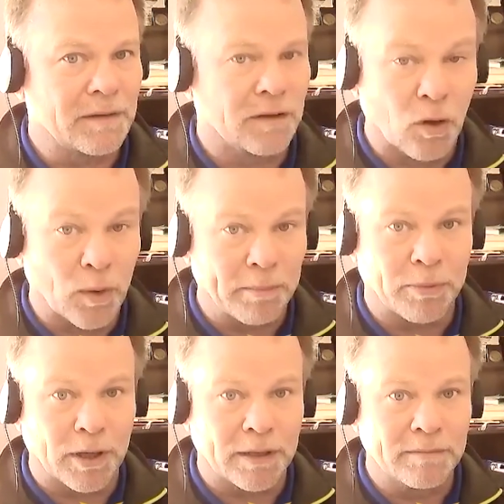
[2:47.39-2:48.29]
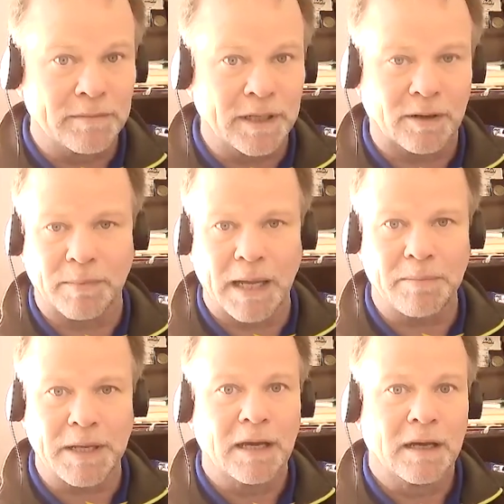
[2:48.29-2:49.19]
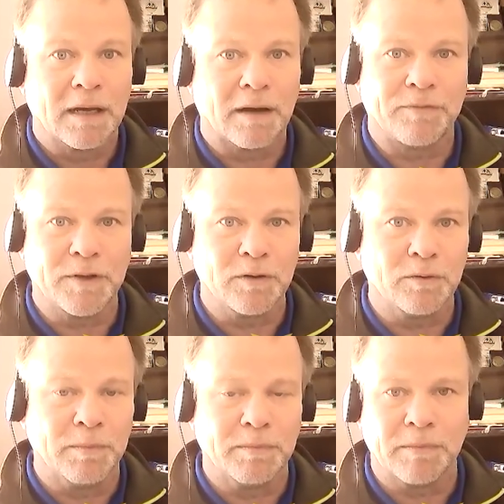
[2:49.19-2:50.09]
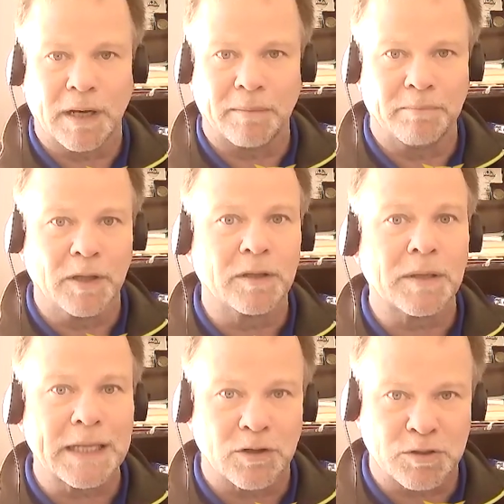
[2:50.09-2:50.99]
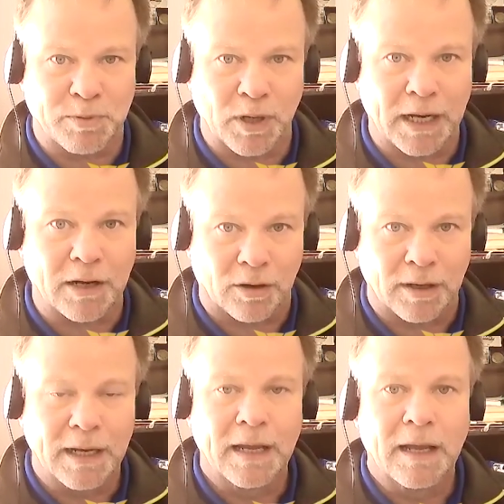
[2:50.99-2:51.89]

low input you know maybe a few mm, uh, milliliters per acre